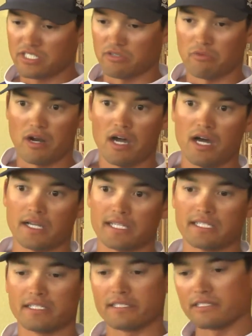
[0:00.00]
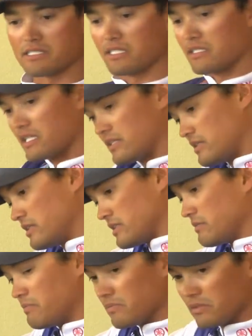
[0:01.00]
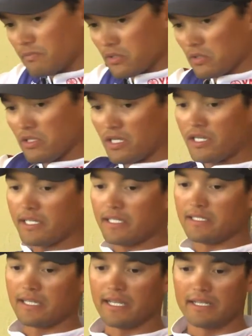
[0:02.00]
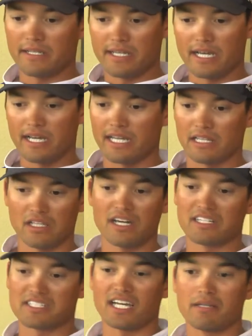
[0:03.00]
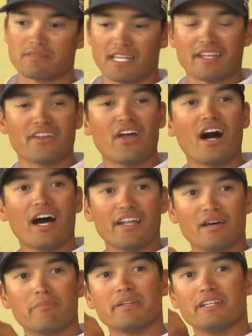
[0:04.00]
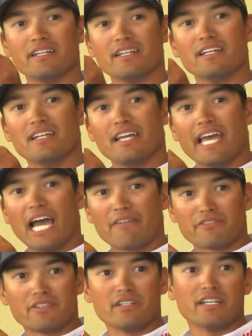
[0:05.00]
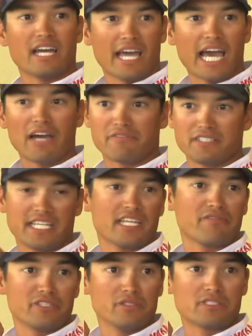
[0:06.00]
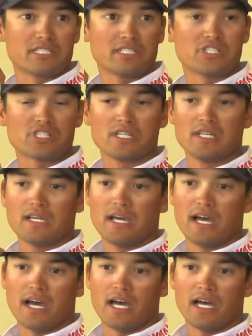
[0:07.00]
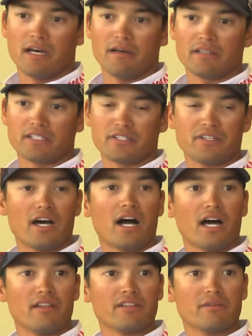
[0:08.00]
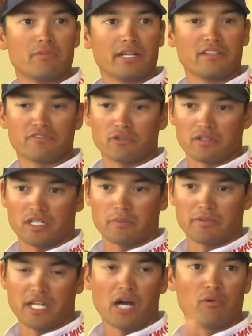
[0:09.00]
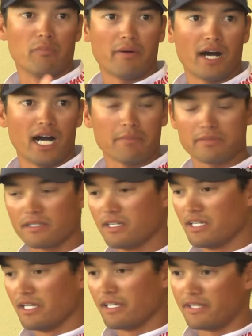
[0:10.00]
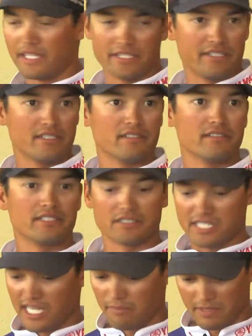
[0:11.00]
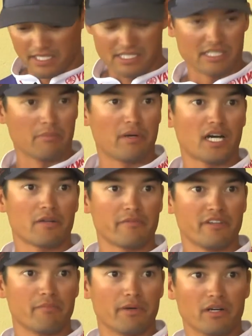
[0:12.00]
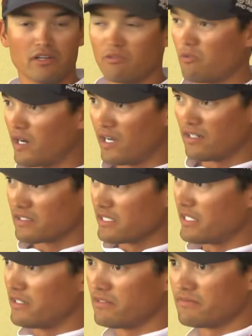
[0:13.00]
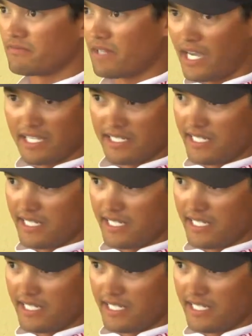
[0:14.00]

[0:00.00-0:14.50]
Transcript: rock, and you're sitting down there and you pull on it, and a lot of times that knot up here, after half a day of usage, your braided fluorocarbon knot will pop, and then you're 10 minutes in the bottom of your boat while, you know, Ike